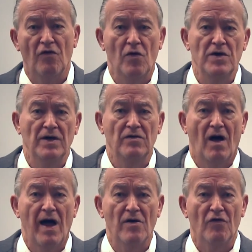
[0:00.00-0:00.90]
so you can
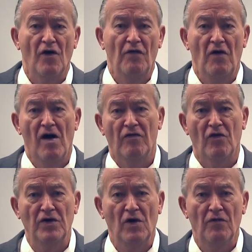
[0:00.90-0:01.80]
tie yourself off
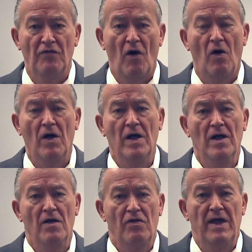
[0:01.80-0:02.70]
so you don't fall,
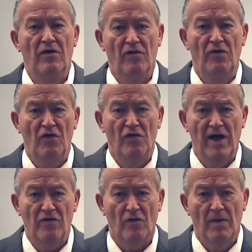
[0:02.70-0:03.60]
things of this
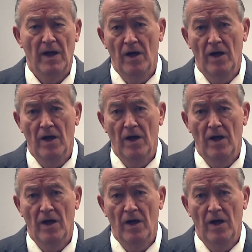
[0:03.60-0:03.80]
nature.